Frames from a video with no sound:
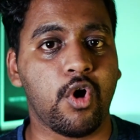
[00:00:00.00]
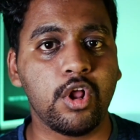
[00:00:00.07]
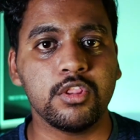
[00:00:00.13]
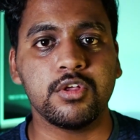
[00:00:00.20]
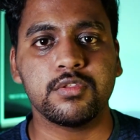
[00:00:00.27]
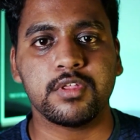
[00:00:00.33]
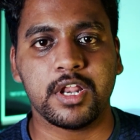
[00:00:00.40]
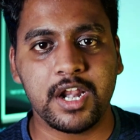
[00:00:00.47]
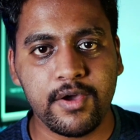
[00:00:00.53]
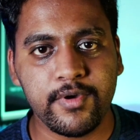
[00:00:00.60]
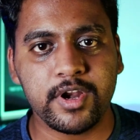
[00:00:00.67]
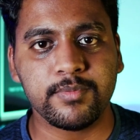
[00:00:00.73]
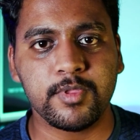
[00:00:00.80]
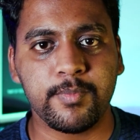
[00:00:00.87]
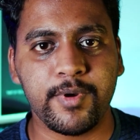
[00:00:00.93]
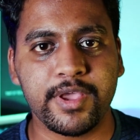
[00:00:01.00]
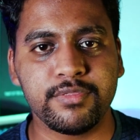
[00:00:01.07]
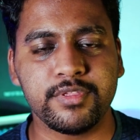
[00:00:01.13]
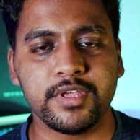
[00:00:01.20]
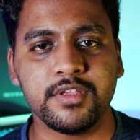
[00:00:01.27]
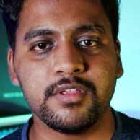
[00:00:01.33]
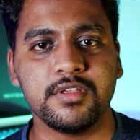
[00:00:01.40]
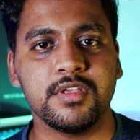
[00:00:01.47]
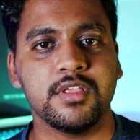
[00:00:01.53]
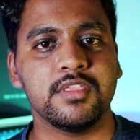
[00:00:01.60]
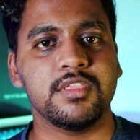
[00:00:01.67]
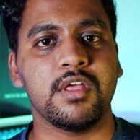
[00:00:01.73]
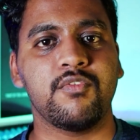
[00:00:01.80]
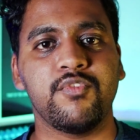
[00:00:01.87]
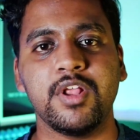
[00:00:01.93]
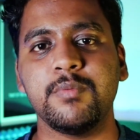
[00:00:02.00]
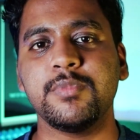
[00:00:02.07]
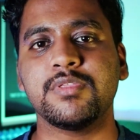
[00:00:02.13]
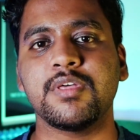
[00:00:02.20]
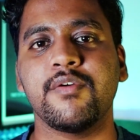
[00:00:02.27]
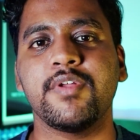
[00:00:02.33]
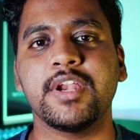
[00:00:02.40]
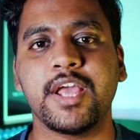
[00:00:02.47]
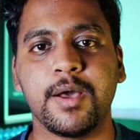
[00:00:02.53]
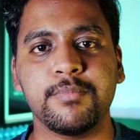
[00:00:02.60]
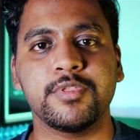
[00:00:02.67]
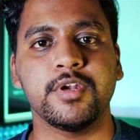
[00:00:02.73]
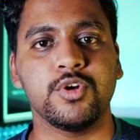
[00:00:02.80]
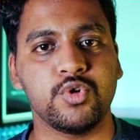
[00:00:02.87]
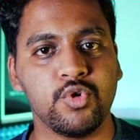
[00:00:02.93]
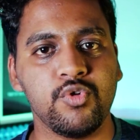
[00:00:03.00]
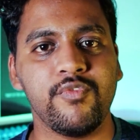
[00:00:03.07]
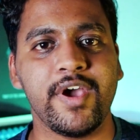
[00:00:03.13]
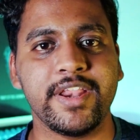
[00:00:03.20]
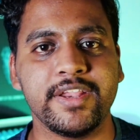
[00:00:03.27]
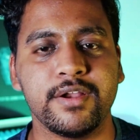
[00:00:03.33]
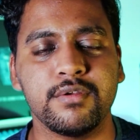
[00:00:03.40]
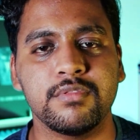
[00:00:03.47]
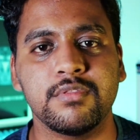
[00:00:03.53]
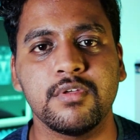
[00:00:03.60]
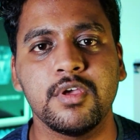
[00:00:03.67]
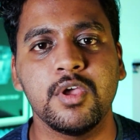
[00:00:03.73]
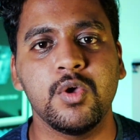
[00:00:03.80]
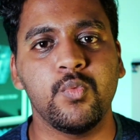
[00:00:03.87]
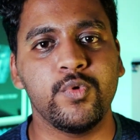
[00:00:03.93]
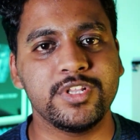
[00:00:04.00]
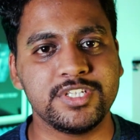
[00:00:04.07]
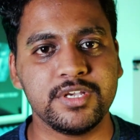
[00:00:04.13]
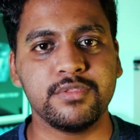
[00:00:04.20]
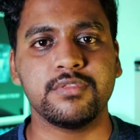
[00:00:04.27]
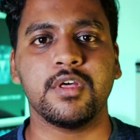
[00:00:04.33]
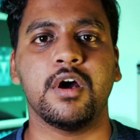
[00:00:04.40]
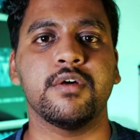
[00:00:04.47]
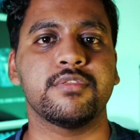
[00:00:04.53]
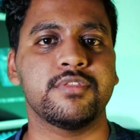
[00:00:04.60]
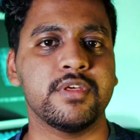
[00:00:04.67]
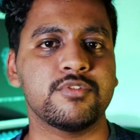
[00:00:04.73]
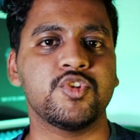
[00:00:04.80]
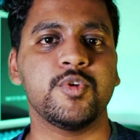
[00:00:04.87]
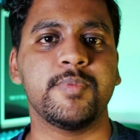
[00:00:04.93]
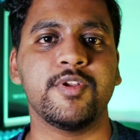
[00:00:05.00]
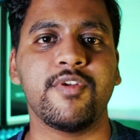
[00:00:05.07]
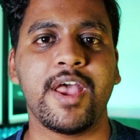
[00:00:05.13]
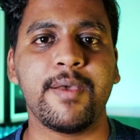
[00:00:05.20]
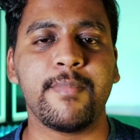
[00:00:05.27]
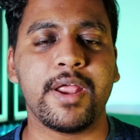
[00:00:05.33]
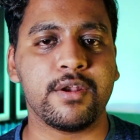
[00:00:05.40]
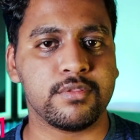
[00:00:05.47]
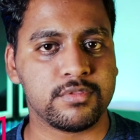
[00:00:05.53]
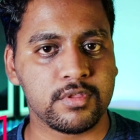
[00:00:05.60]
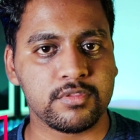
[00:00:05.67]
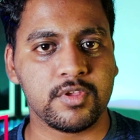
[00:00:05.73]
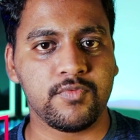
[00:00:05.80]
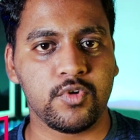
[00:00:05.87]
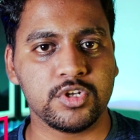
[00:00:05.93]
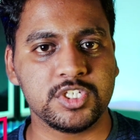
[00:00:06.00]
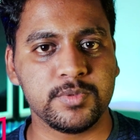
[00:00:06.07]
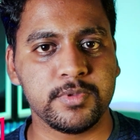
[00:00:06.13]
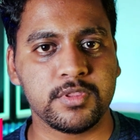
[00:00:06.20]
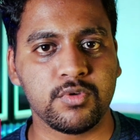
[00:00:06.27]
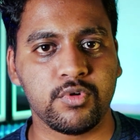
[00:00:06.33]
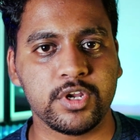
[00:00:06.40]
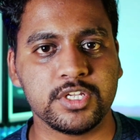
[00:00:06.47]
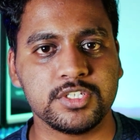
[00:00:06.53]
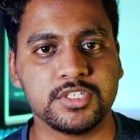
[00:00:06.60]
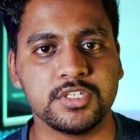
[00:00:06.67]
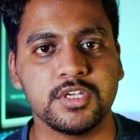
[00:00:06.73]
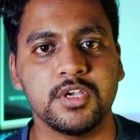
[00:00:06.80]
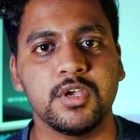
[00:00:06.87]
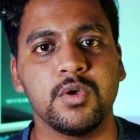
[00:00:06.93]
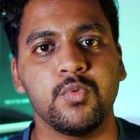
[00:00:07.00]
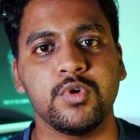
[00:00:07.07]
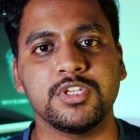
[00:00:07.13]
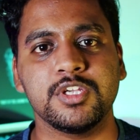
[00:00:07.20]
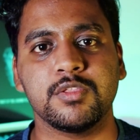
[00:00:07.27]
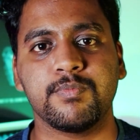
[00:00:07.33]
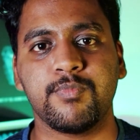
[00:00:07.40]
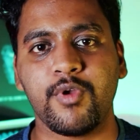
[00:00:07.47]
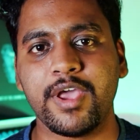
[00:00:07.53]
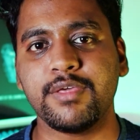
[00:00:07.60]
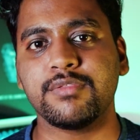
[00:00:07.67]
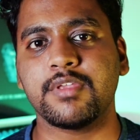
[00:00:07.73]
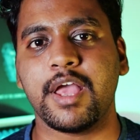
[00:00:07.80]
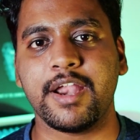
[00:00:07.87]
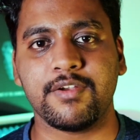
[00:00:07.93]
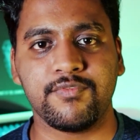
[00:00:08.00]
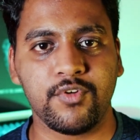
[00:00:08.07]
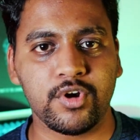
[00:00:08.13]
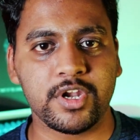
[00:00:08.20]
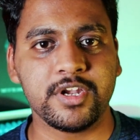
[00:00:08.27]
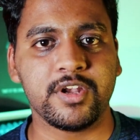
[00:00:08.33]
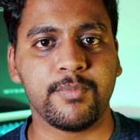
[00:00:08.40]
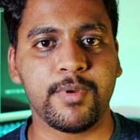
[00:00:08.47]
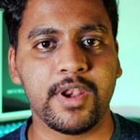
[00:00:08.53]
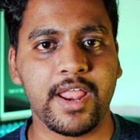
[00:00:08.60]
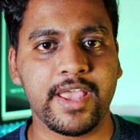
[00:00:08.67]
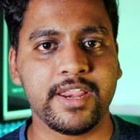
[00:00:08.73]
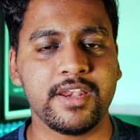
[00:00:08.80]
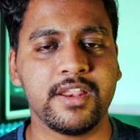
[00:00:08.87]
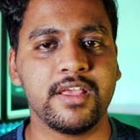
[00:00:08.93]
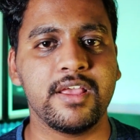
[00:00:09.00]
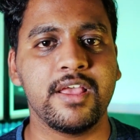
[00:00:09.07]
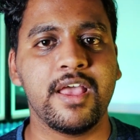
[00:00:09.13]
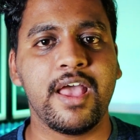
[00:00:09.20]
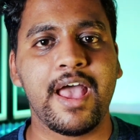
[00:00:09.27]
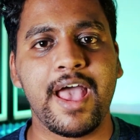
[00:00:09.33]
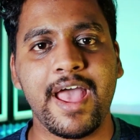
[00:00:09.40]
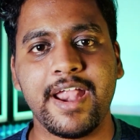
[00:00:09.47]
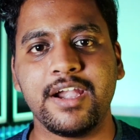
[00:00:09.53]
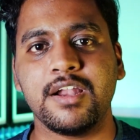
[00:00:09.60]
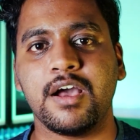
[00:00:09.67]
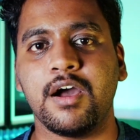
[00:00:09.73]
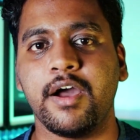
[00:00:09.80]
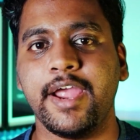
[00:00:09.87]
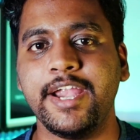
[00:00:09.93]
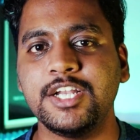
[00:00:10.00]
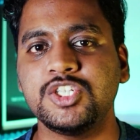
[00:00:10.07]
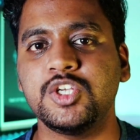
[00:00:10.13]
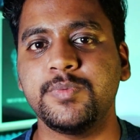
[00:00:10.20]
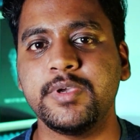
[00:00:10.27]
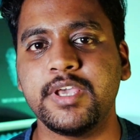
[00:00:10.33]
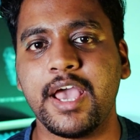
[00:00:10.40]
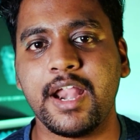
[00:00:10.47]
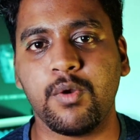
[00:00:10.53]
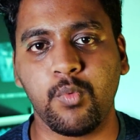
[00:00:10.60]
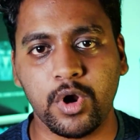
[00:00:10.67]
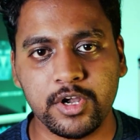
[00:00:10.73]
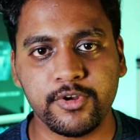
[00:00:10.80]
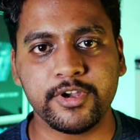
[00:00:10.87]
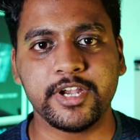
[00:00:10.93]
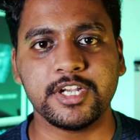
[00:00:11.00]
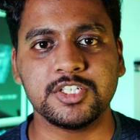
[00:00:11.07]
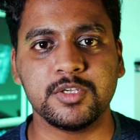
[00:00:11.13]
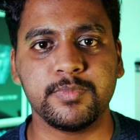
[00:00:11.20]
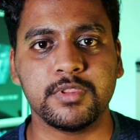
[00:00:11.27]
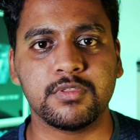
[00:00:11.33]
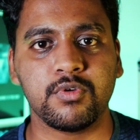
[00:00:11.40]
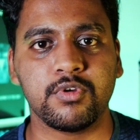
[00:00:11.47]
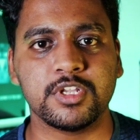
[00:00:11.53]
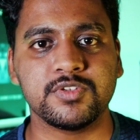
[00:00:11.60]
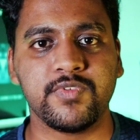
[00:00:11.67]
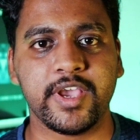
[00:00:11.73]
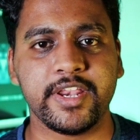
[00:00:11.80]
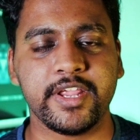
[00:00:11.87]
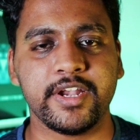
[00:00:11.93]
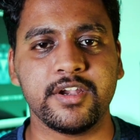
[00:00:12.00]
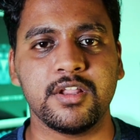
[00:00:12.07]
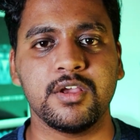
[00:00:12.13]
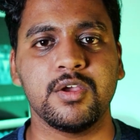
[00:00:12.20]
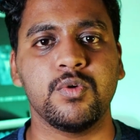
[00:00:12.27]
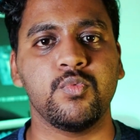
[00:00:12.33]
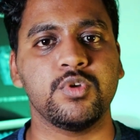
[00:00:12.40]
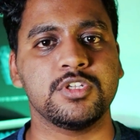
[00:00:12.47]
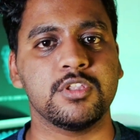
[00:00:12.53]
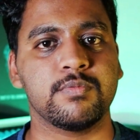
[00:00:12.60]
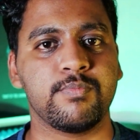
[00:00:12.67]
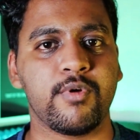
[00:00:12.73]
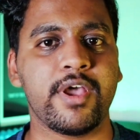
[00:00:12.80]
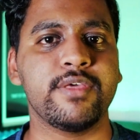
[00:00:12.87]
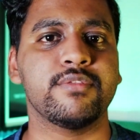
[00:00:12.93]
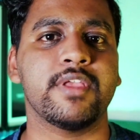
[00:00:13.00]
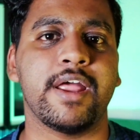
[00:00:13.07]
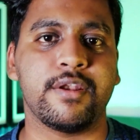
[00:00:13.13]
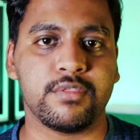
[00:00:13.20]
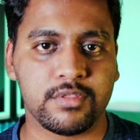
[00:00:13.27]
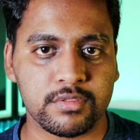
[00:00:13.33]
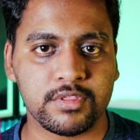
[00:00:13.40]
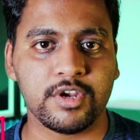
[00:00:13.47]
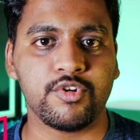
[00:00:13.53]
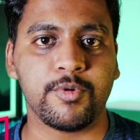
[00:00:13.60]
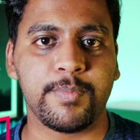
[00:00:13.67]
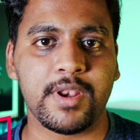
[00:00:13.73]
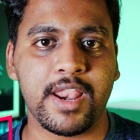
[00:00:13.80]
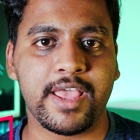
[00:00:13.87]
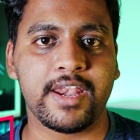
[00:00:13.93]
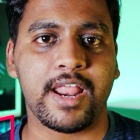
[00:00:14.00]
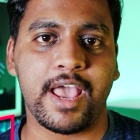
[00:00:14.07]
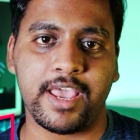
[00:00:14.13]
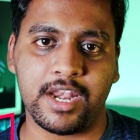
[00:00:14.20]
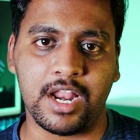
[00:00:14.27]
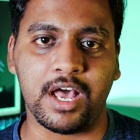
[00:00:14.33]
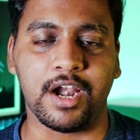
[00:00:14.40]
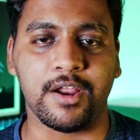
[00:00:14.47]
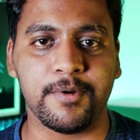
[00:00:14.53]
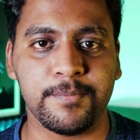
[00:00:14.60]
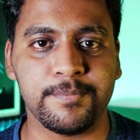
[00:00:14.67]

all those unaware of the pricing, the Realme 7 comes in two variants, which is a 6GB RAM and a 64GB storage, which is priced at 14,999, and a 8GB and 128GB storage variant, which is priced at 16,999 INR.